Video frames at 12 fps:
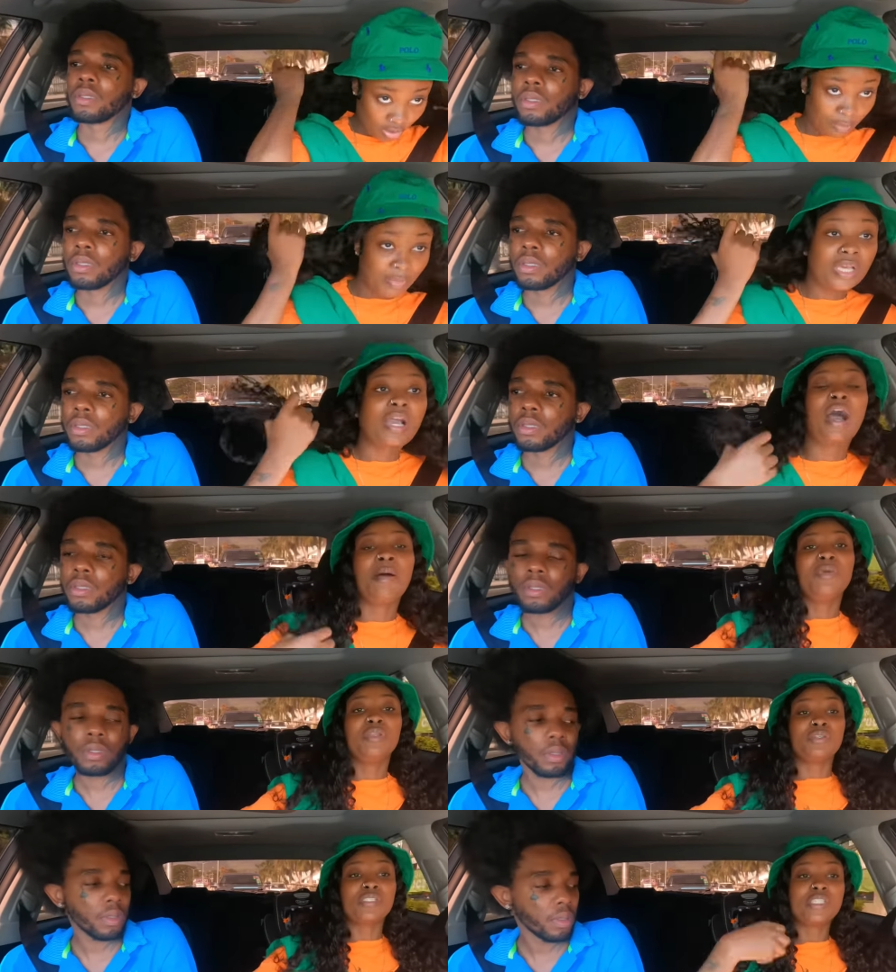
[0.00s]
Speaker 1: Because me
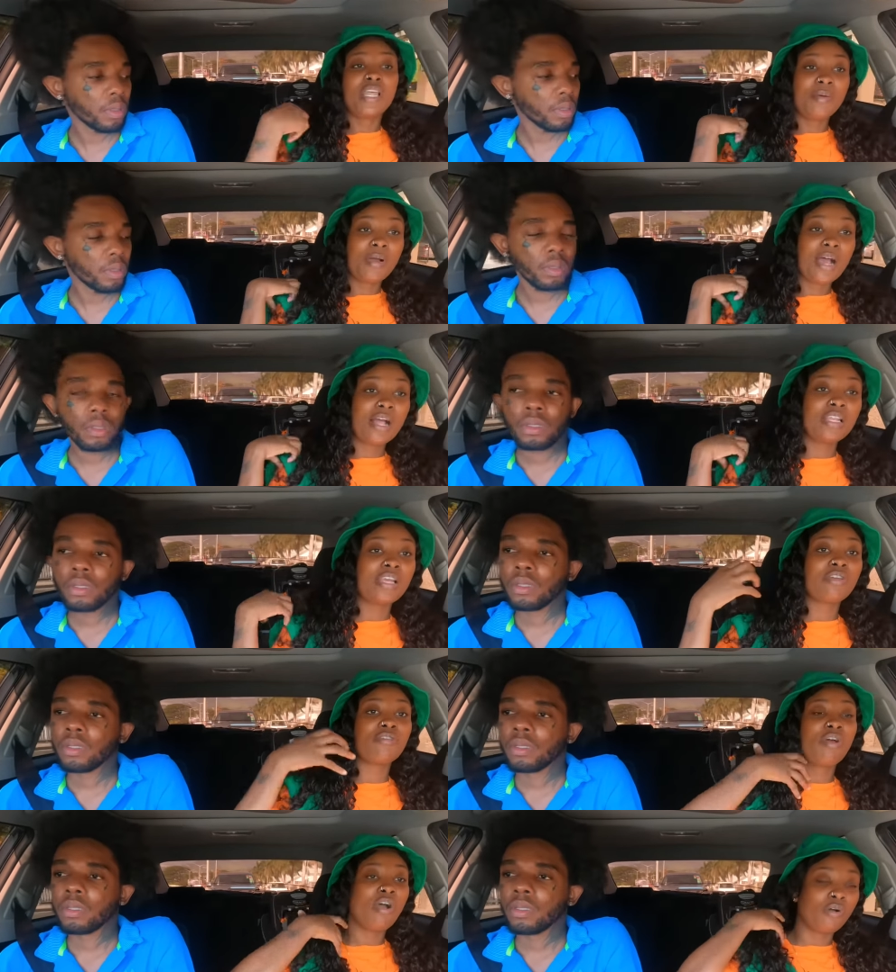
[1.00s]
no see them all year
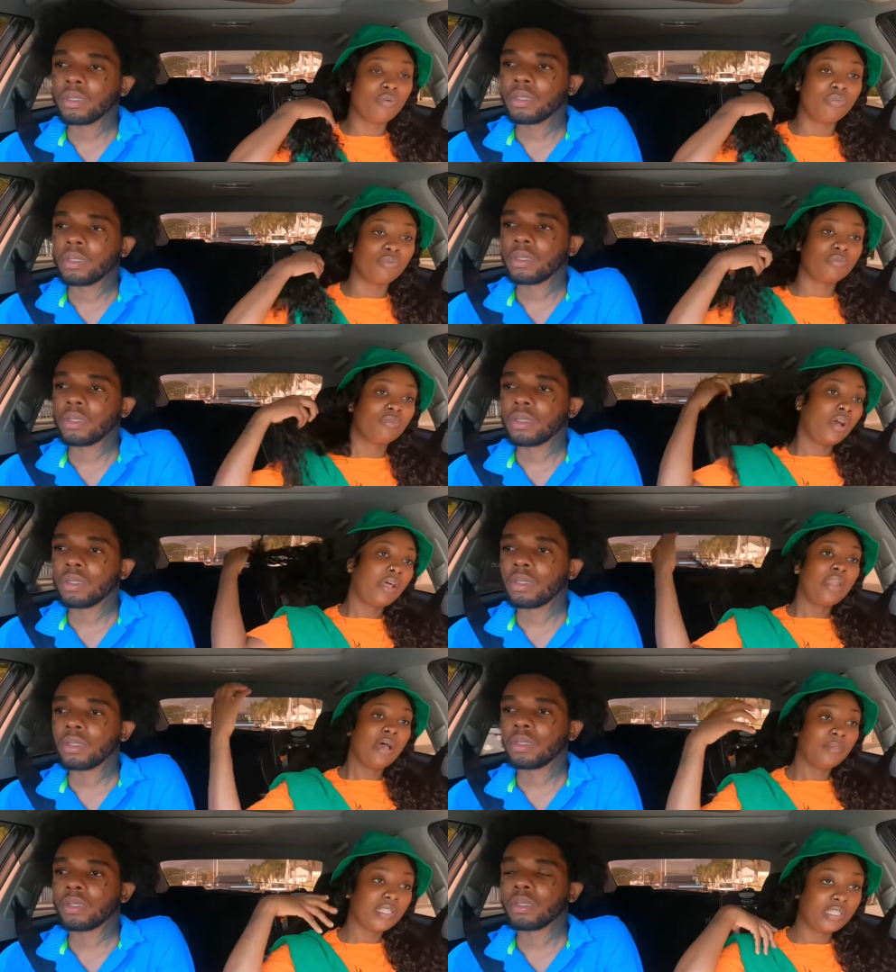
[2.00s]
round. And
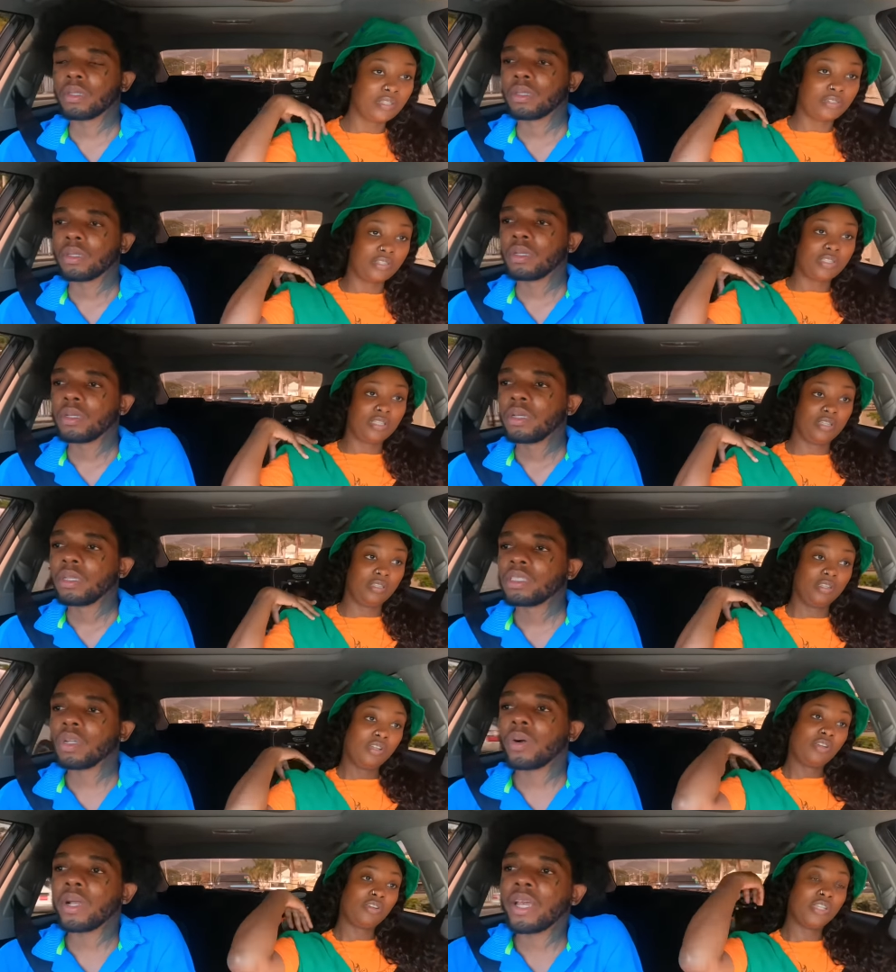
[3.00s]
that me tell Chris and
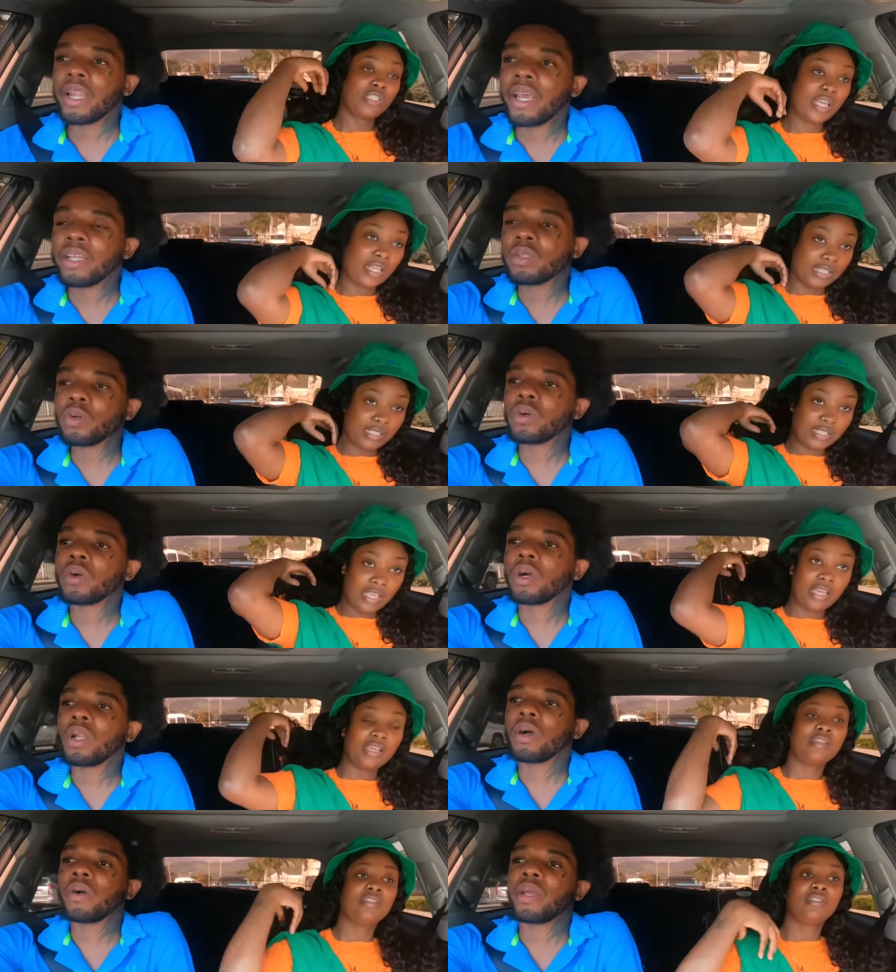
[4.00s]
So why Chris and two say,
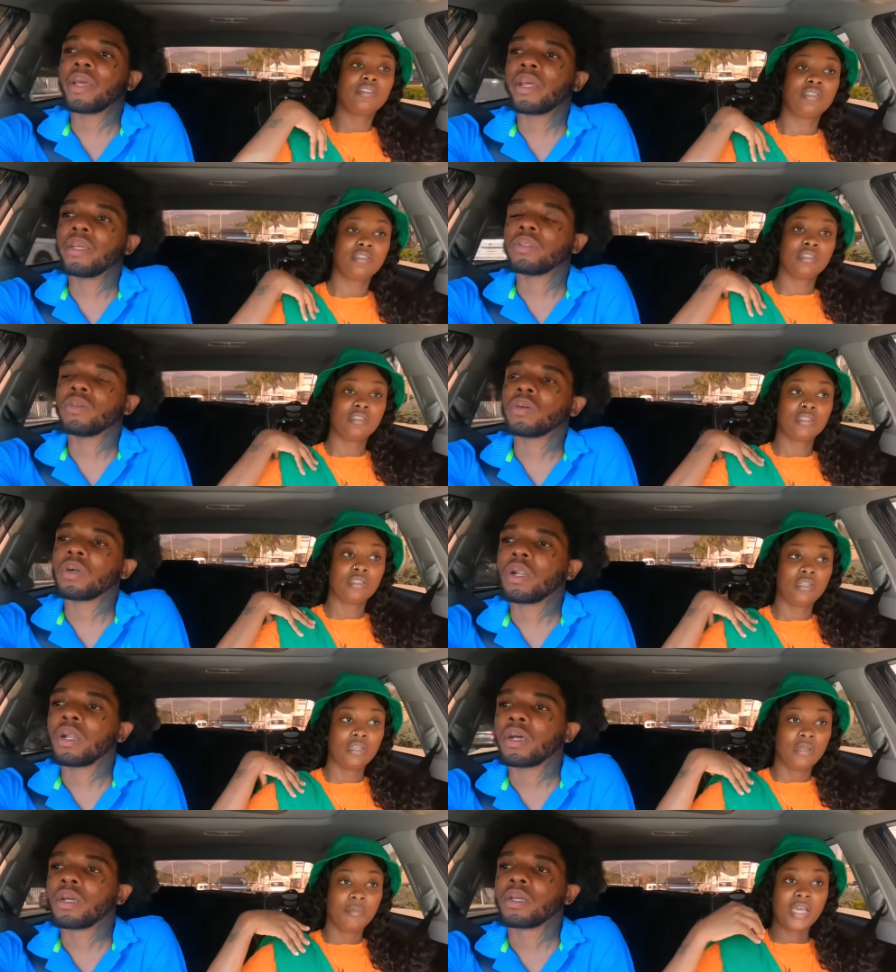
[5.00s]
color? Why
Speaker 2: ain't I two
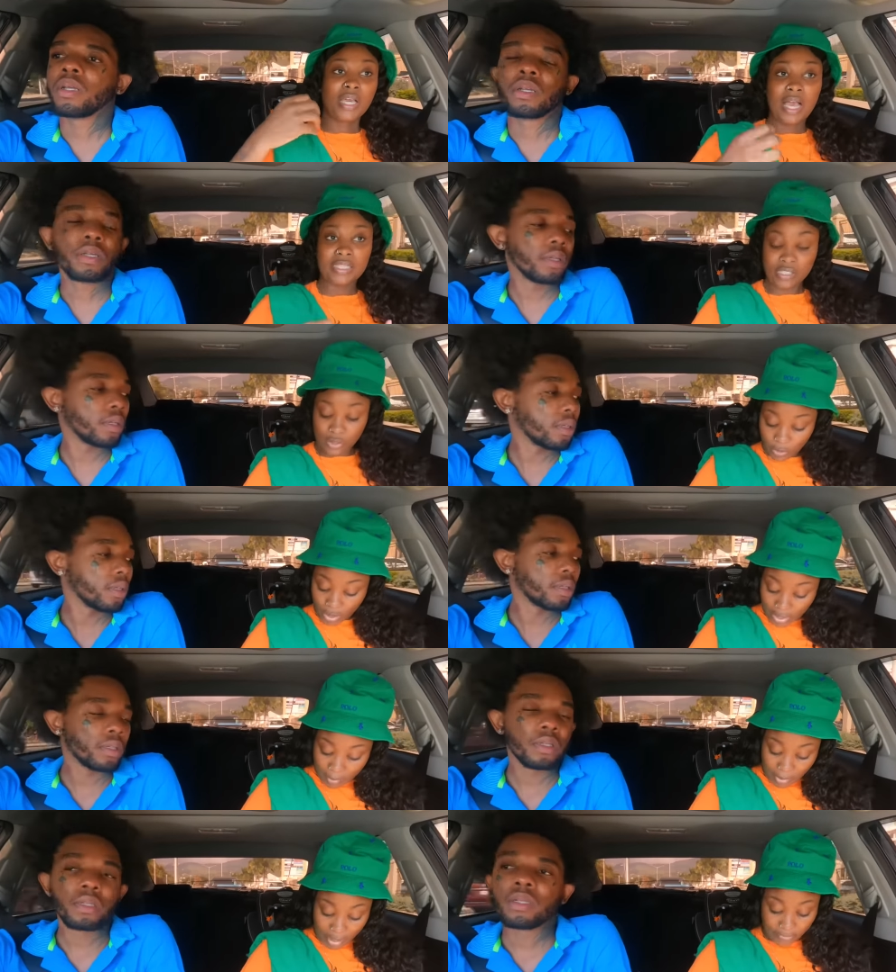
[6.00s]
color?
Speaker 1: Because it two of
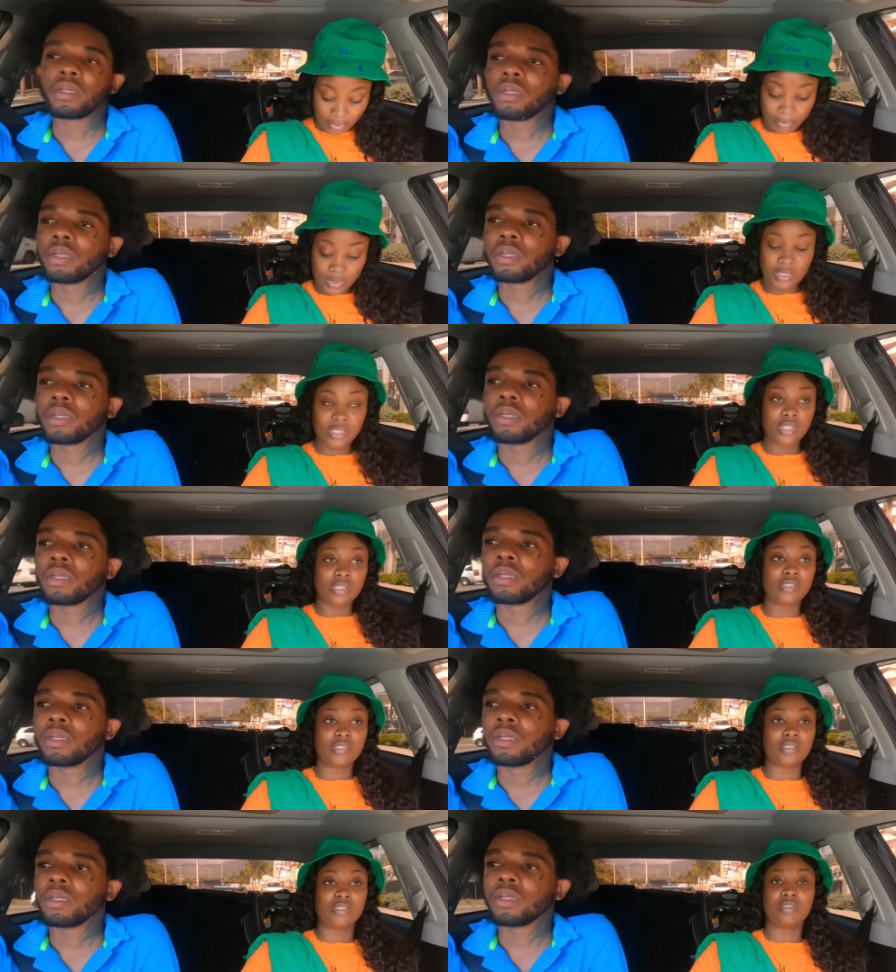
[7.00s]
them offer me
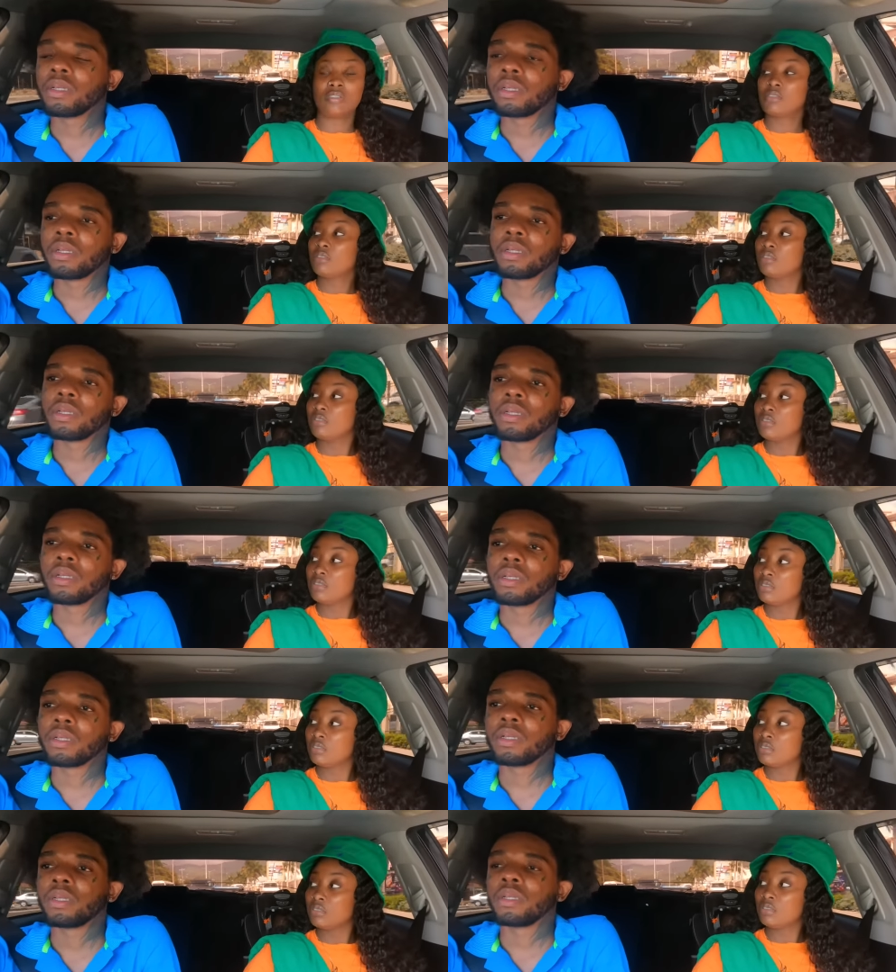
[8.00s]
things.
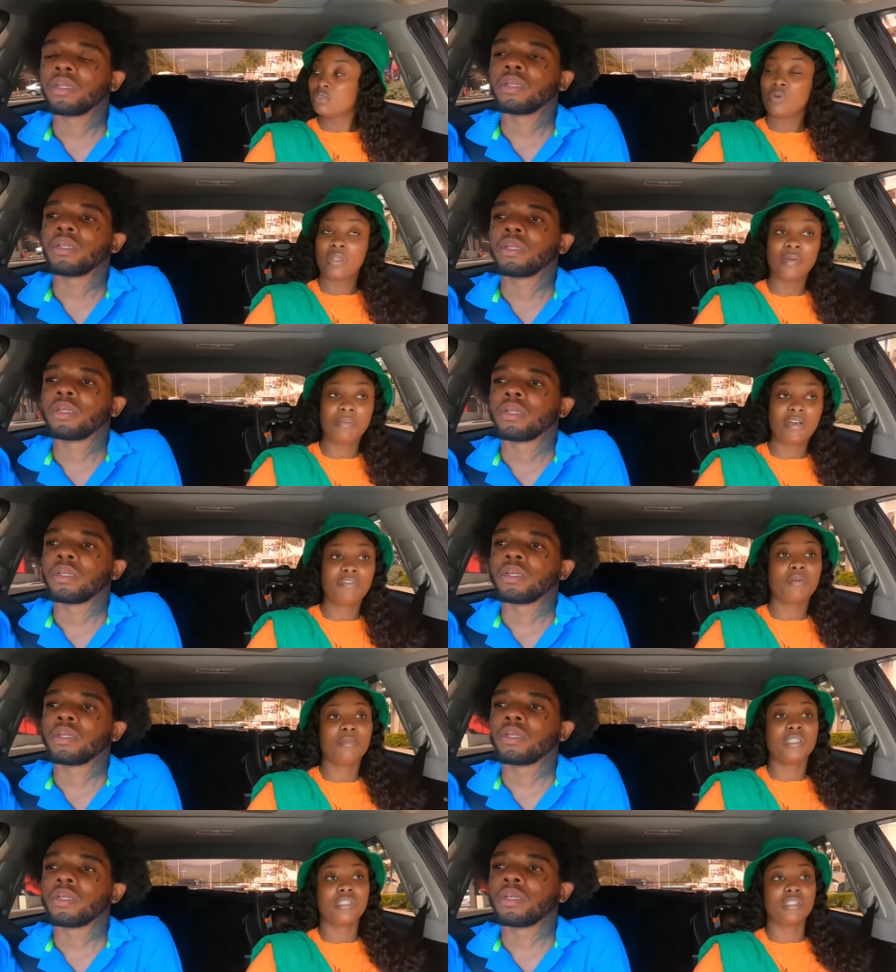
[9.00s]
Two of them offer
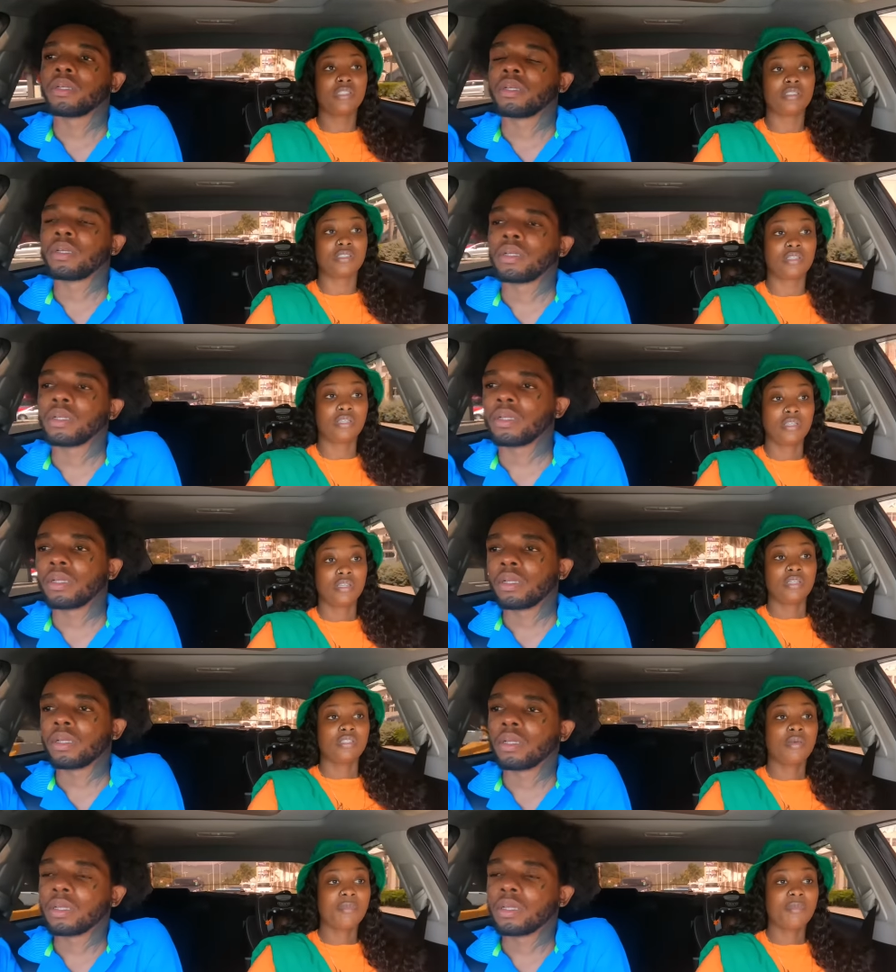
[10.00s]
me things. So